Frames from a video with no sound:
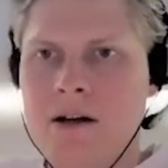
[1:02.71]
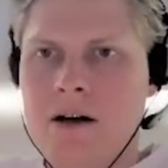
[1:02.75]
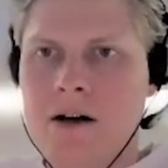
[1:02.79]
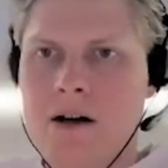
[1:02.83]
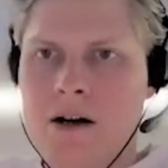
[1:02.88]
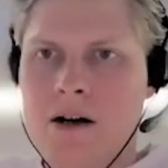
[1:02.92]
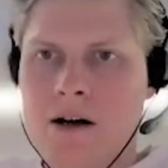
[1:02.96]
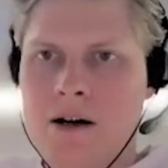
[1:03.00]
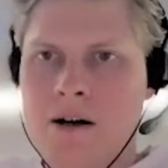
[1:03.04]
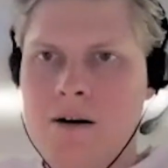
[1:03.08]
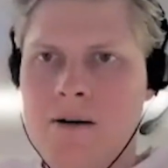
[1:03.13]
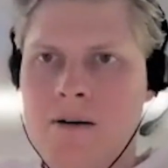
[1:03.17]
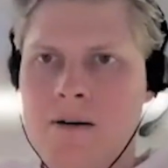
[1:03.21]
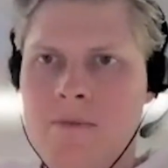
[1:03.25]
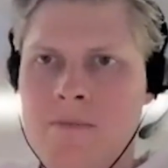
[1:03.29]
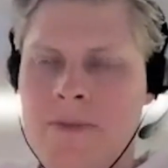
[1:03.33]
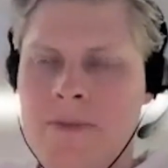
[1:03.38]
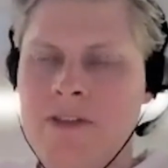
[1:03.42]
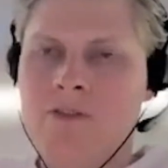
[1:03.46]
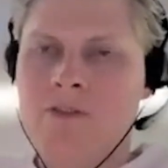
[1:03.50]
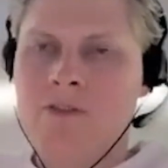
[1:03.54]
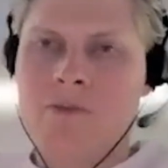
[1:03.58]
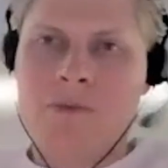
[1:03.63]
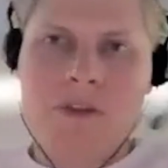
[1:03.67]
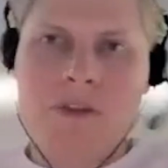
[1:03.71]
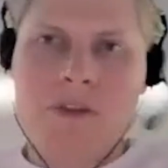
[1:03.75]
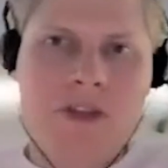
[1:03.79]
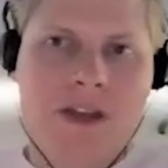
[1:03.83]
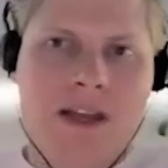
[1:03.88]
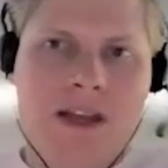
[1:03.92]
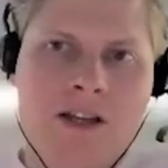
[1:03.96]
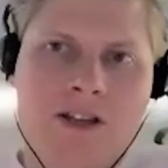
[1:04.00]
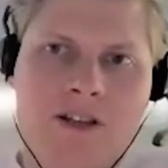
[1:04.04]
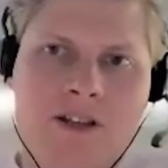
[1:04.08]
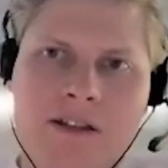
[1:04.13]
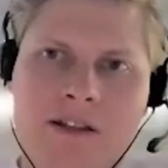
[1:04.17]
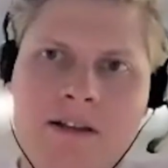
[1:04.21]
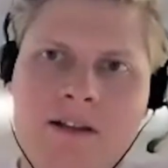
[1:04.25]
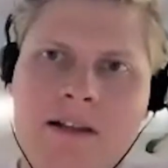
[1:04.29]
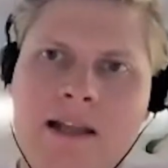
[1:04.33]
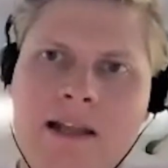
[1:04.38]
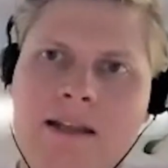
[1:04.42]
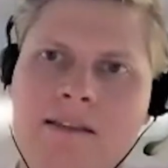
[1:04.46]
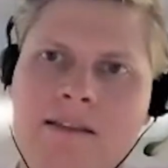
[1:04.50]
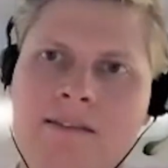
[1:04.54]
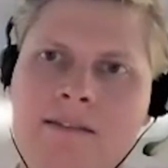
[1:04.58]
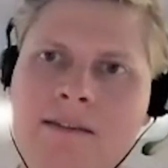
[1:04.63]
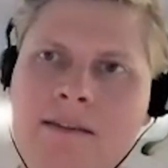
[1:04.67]
Yeah, so we think actually the
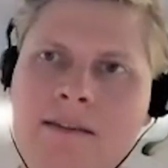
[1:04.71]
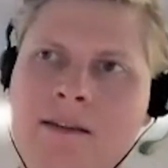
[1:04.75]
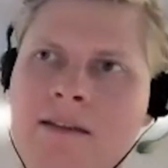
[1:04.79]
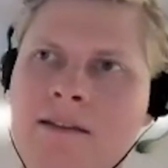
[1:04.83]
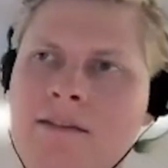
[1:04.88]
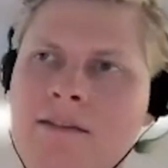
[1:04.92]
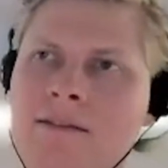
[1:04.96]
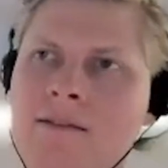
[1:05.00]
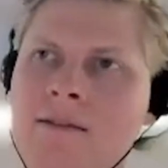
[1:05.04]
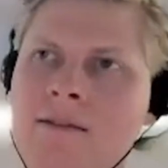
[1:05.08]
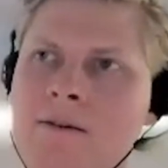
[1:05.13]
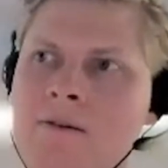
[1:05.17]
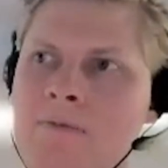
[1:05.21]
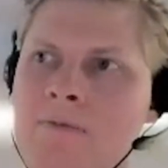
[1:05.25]
latency is